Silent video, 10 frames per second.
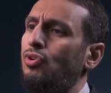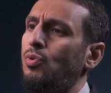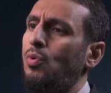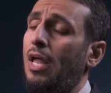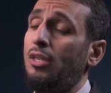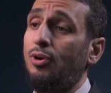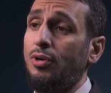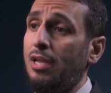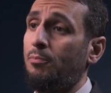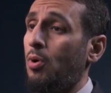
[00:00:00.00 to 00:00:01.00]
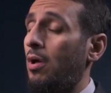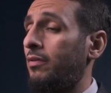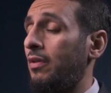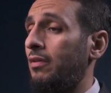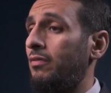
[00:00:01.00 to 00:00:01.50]
to a learning
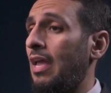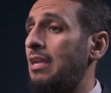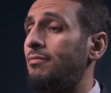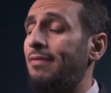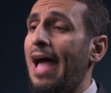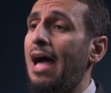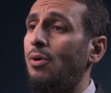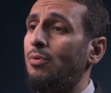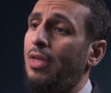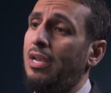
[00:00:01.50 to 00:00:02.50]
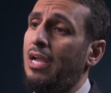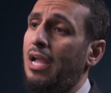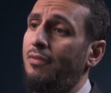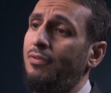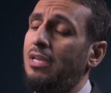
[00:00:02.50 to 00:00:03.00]
process and a vow and a
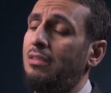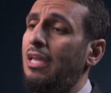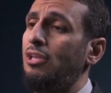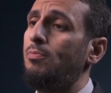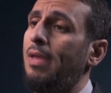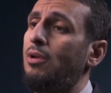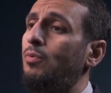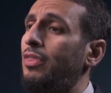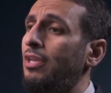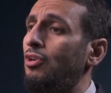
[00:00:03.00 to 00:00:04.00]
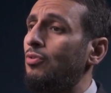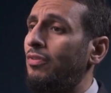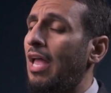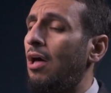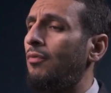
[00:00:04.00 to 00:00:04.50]
covenant that you make within
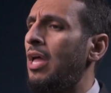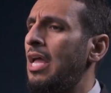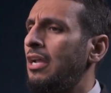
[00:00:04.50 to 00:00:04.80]
yourself